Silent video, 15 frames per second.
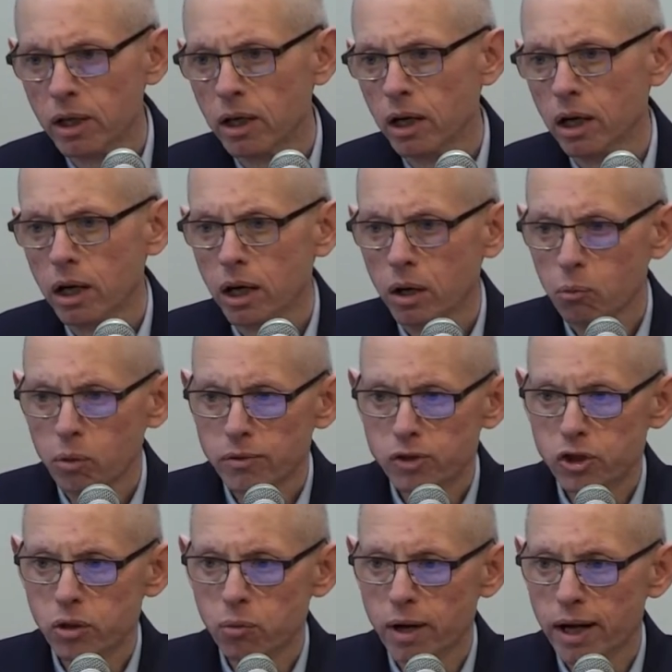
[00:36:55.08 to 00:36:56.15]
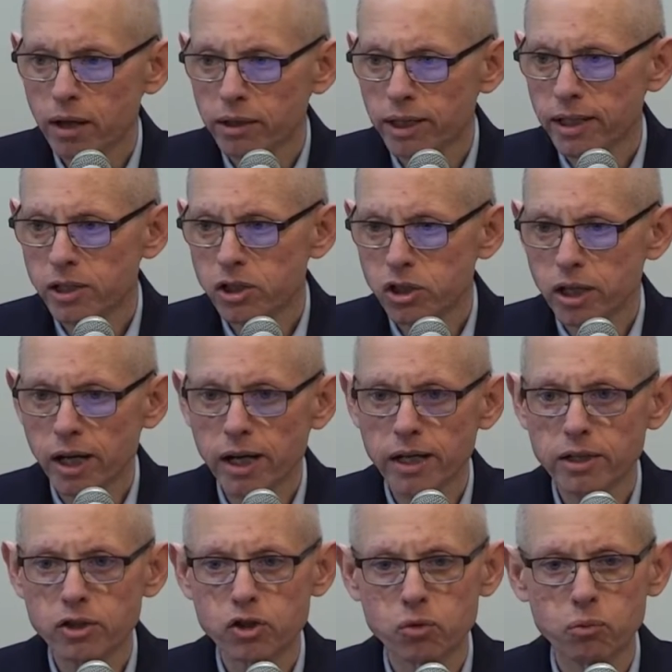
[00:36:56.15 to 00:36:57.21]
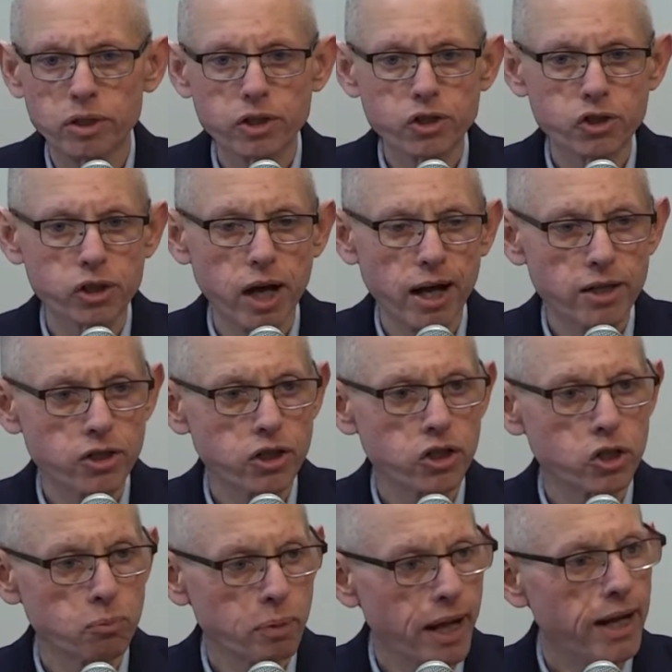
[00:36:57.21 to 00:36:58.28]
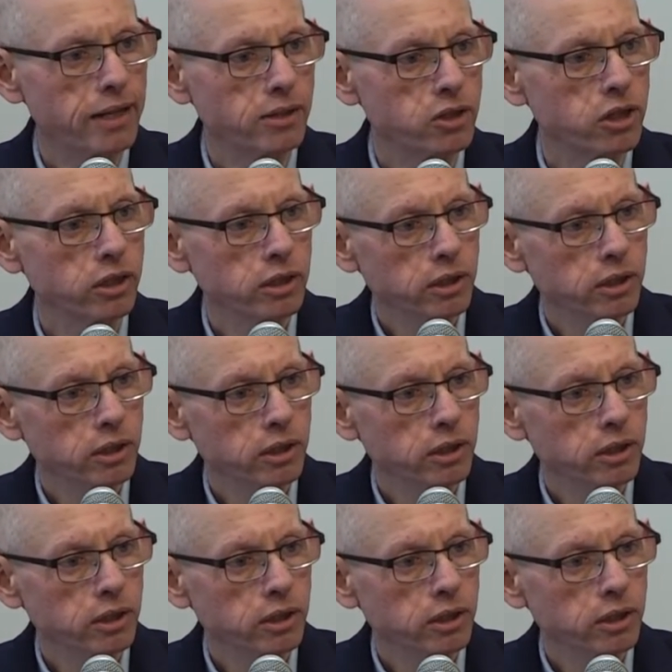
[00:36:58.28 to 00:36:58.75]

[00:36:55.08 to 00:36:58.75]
with surrounding states, which I suspect